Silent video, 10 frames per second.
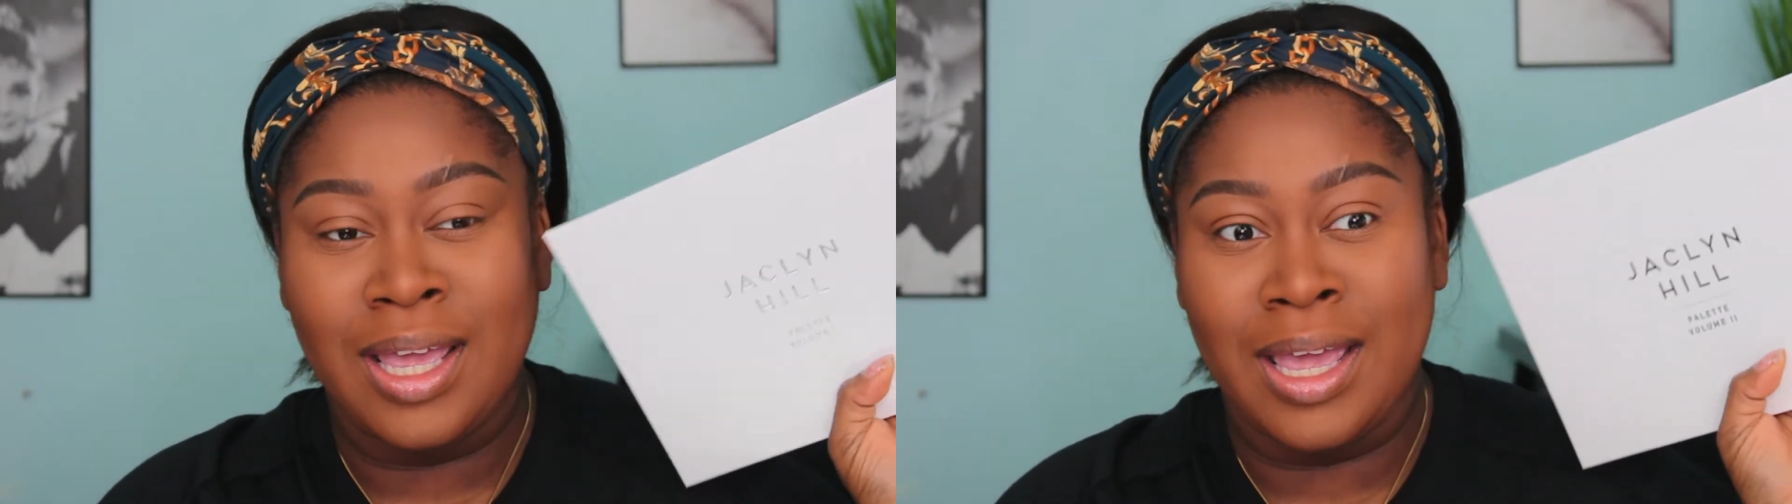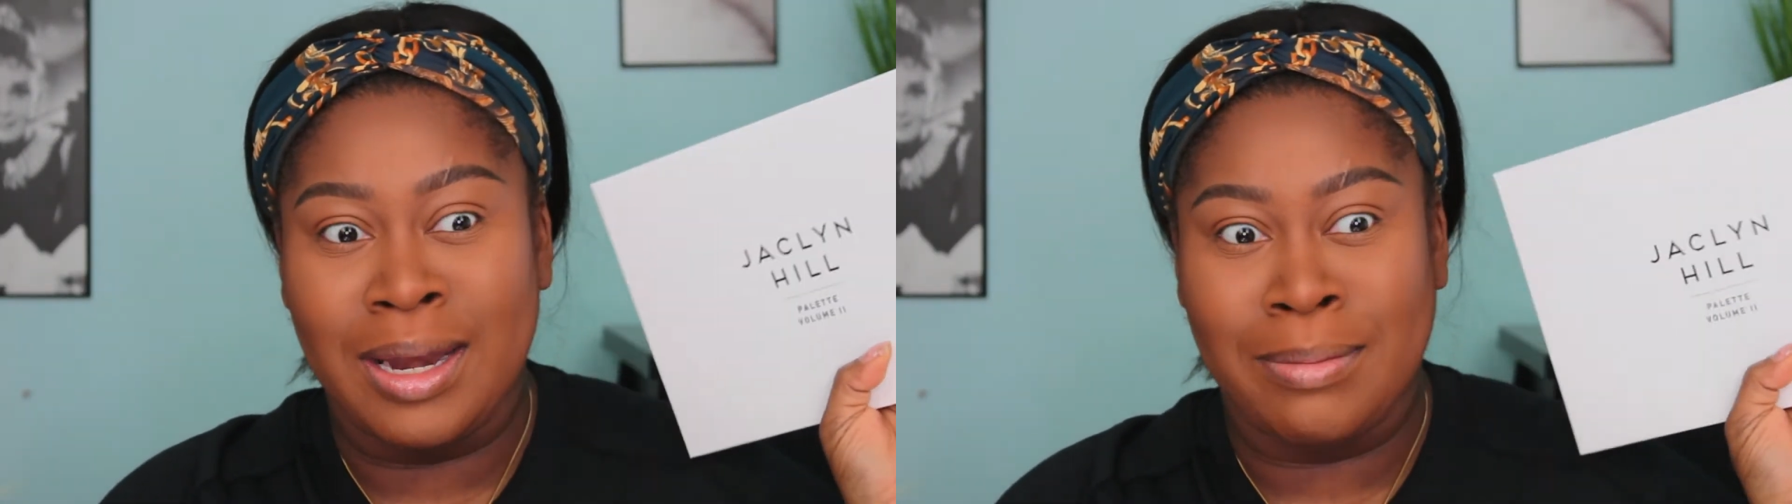
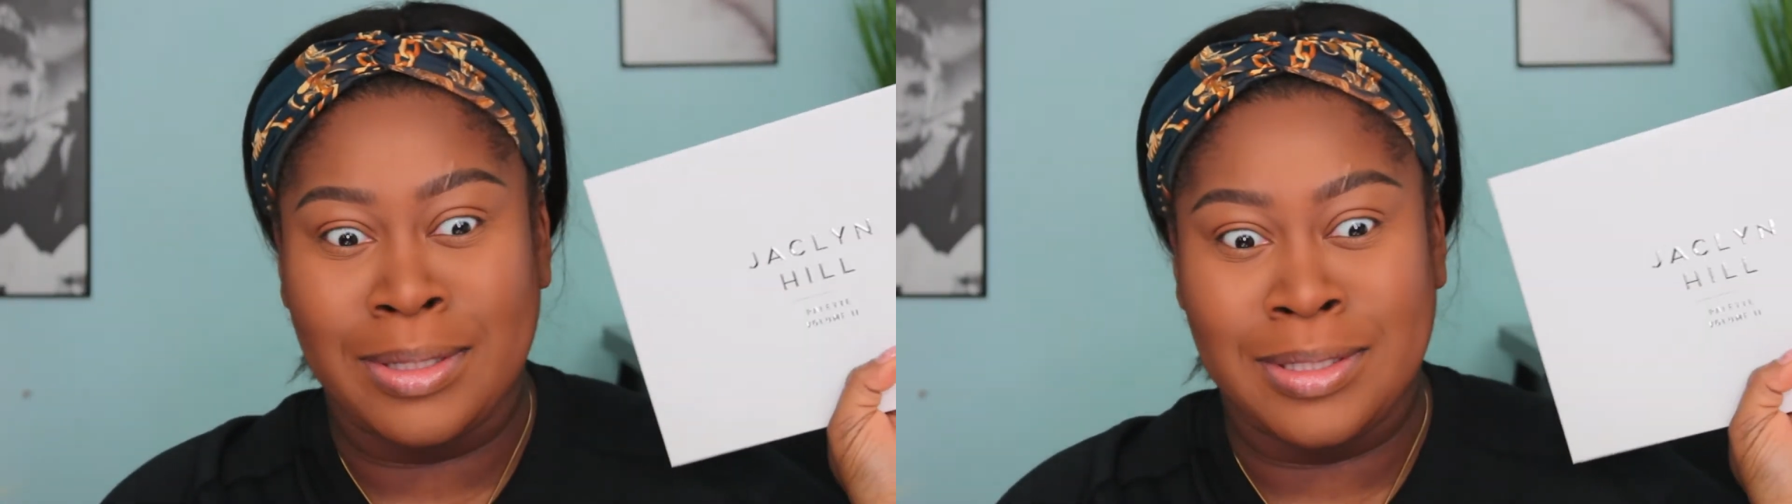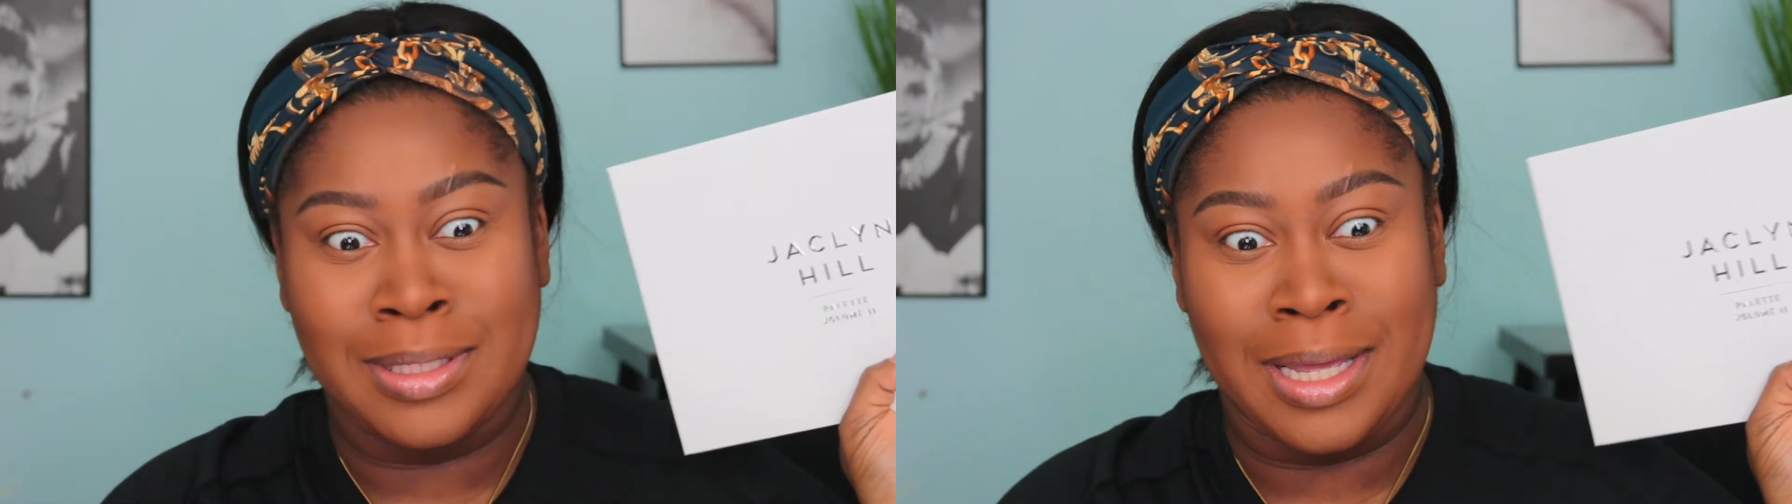and I'm
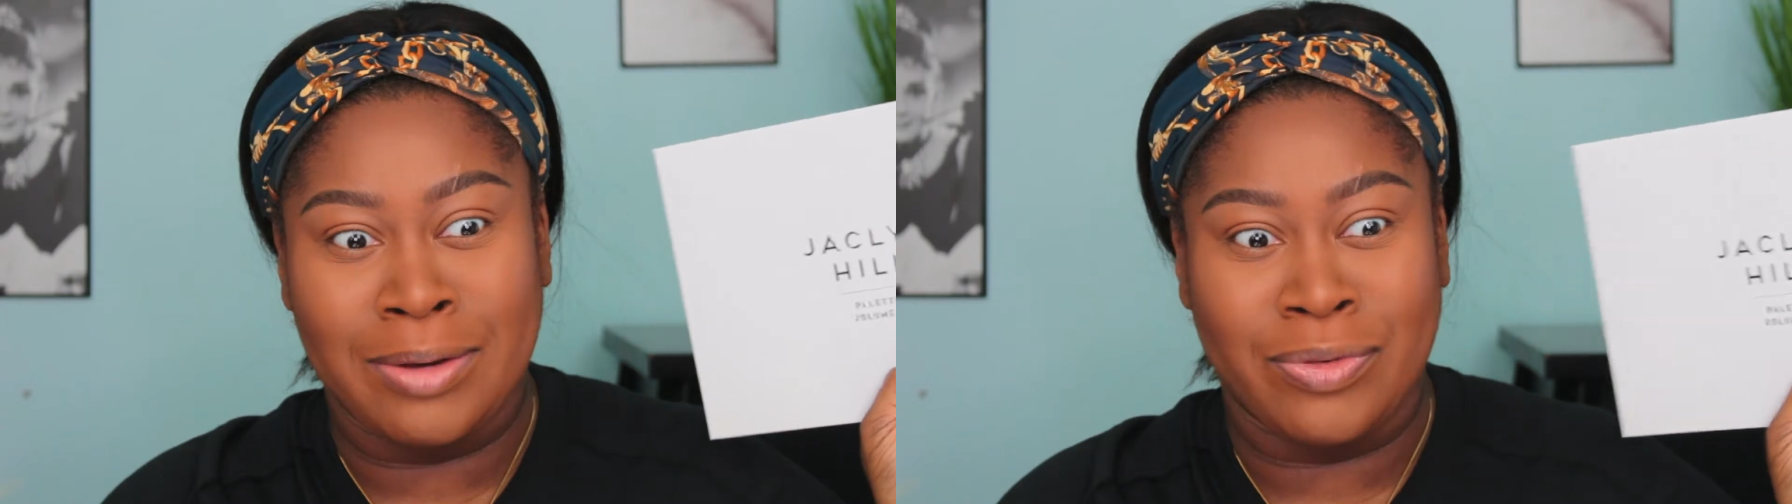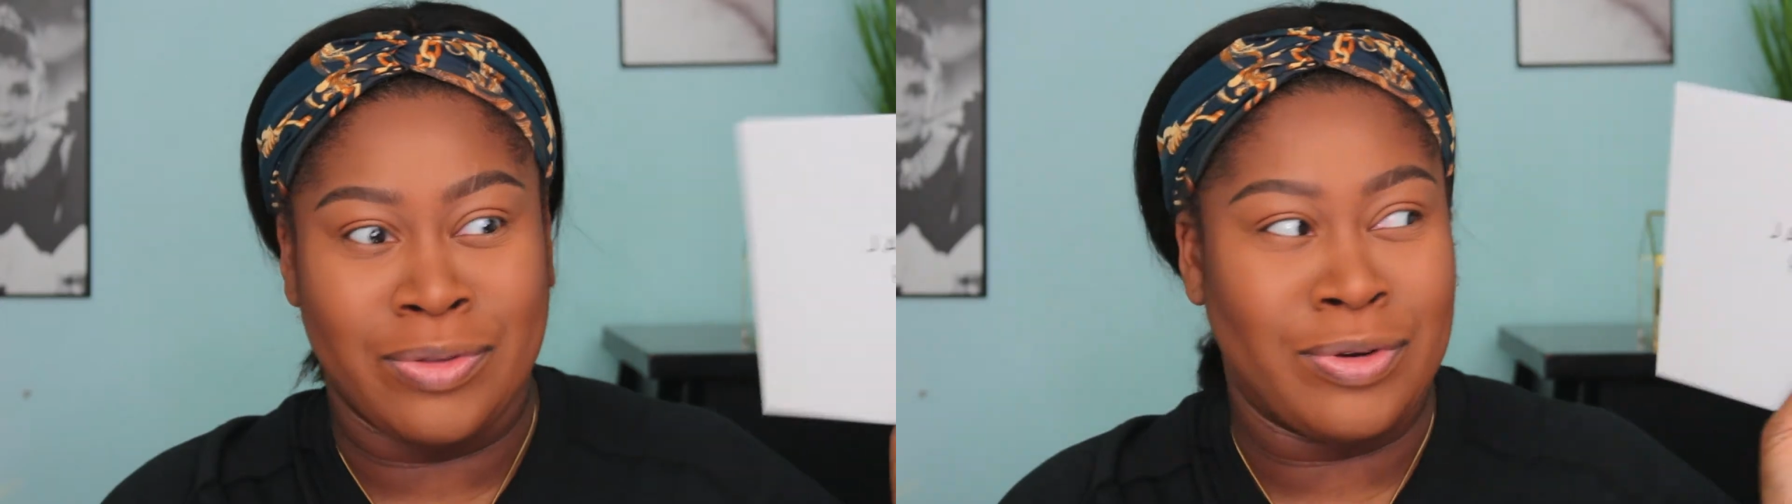about to look at
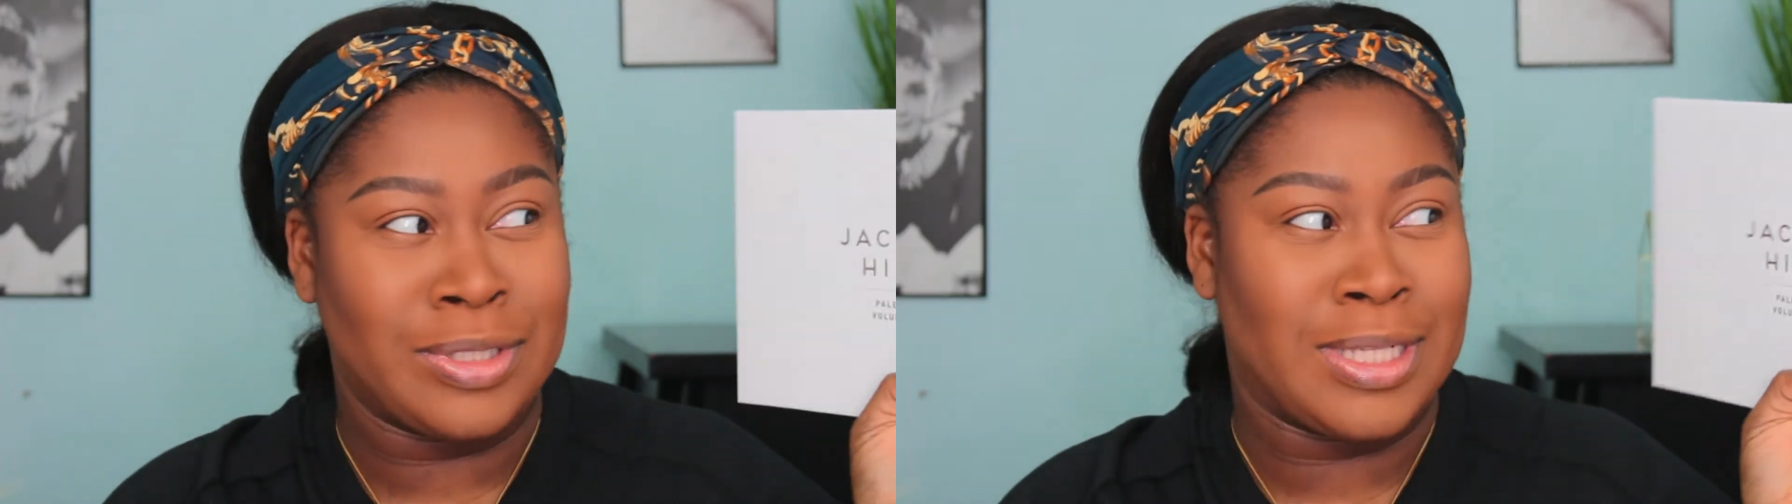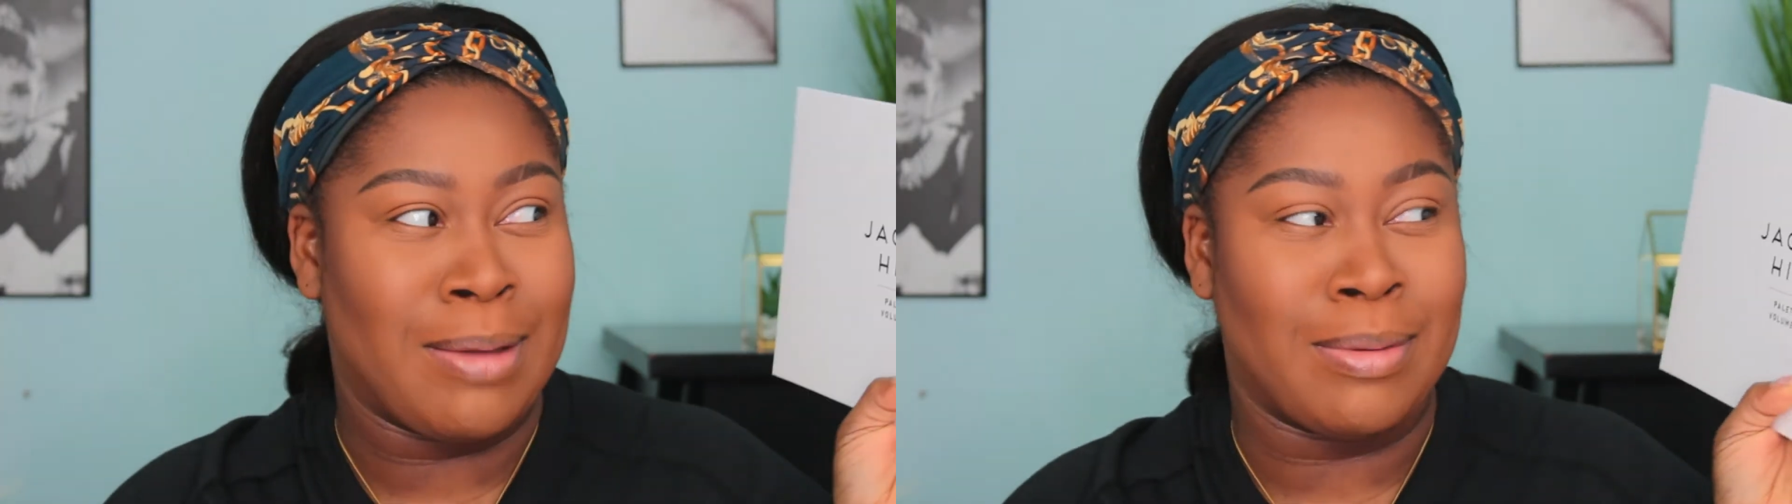it for the
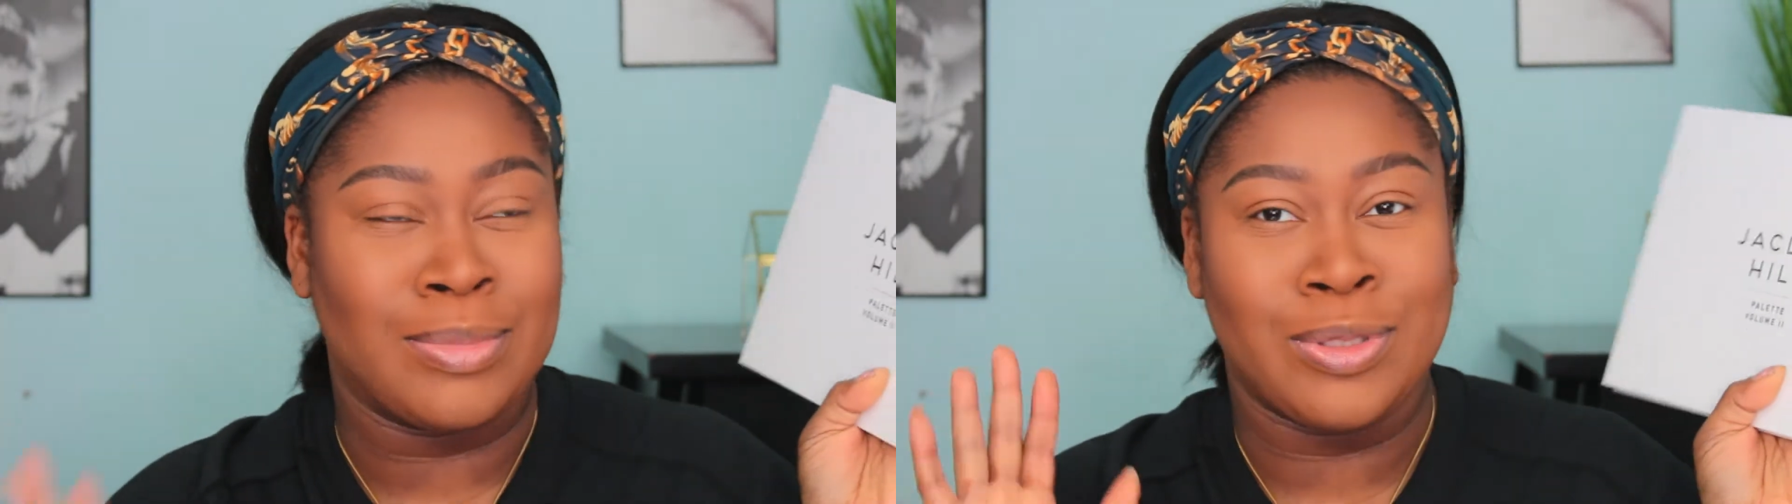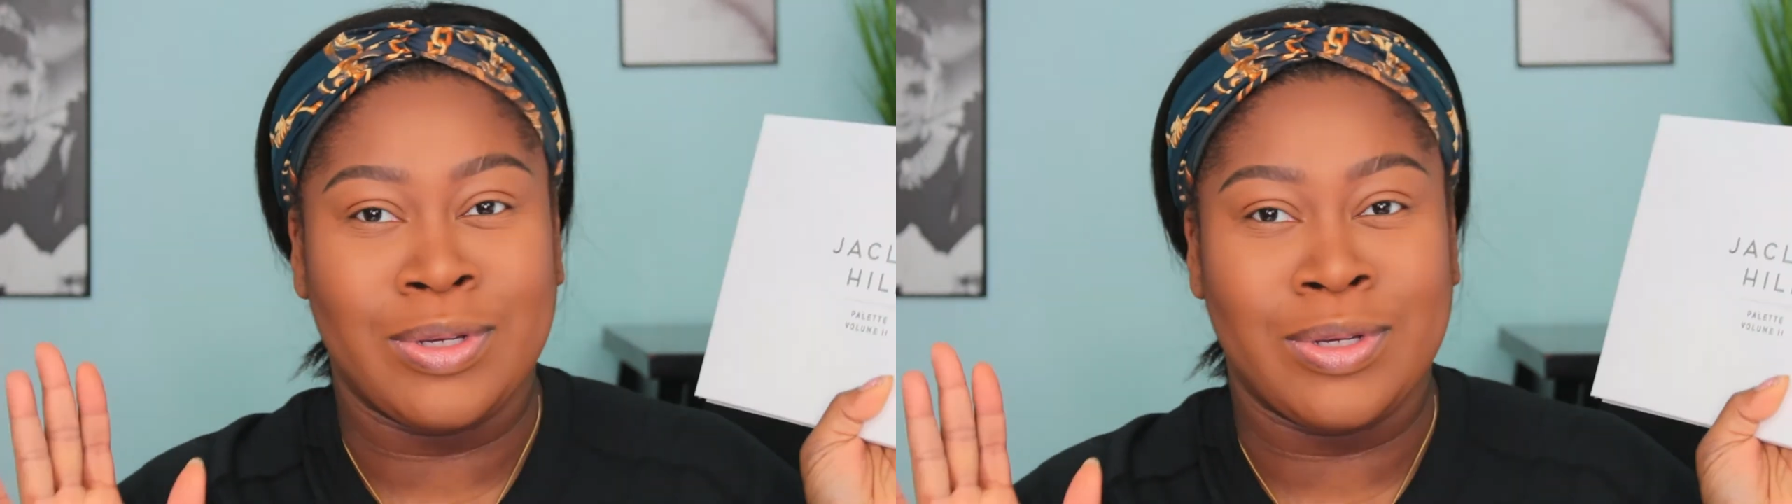first time. I'm so